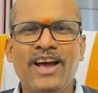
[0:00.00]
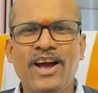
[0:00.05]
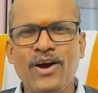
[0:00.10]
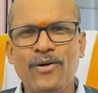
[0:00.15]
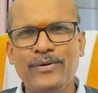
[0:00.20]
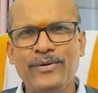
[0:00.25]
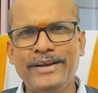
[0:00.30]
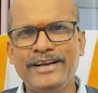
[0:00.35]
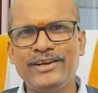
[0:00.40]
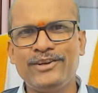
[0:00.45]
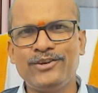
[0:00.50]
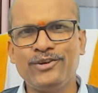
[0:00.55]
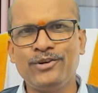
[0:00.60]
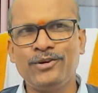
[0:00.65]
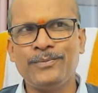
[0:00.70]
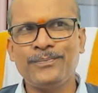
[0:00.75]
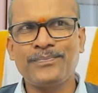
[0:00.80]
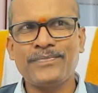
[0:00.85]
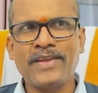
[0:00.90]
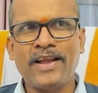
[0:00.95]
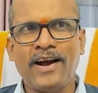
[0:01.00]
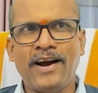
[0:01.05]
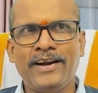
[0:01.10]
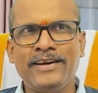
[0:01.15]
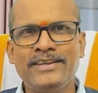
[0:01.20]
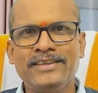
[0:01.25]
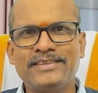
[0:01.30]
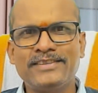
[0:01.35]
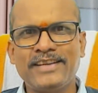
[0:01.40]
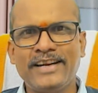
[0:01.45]
we need to
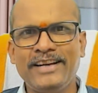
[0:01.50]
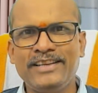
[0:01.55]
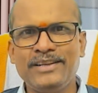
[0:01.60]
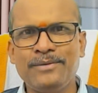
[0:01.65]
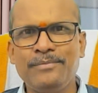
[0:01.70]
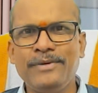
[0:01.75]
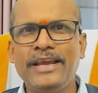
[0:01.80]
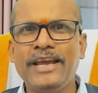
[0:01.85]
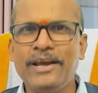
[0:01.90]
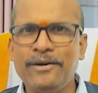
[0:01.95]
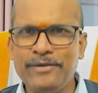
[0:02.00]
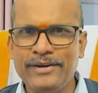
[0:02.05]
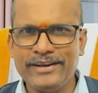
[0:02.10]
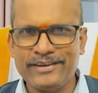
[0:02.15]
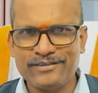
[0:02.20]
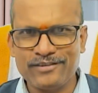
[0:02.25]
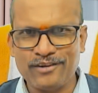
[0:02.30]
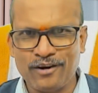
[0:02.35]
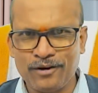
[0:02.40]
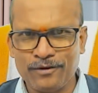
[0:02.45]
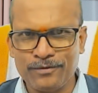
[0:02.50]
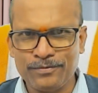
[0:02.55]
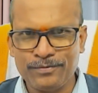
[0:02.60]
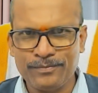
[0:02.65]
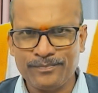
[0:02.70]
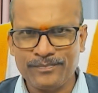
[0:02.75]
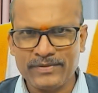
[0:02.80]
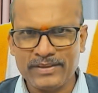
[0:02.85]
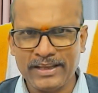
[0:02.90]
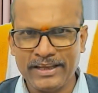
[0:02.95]
understand the behaviors of
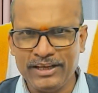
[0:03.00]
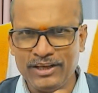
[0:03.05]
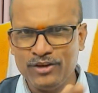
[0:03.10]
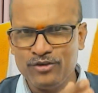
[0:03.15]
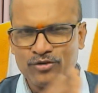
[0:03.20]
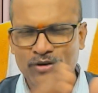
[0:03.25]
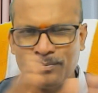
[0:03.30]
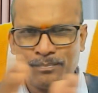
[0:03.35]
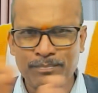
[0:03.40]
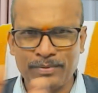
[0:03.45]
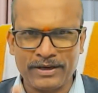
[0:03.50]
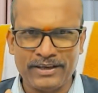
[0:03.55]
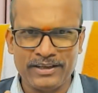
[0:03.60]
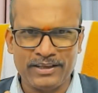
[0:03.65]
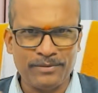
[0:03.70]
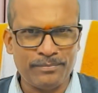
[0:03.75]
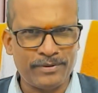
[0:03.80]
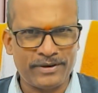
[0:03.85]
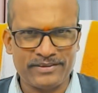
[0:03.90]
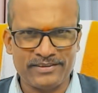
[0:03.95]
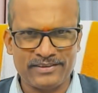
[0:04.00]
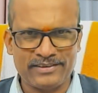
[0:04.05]
the individual prakriti persons,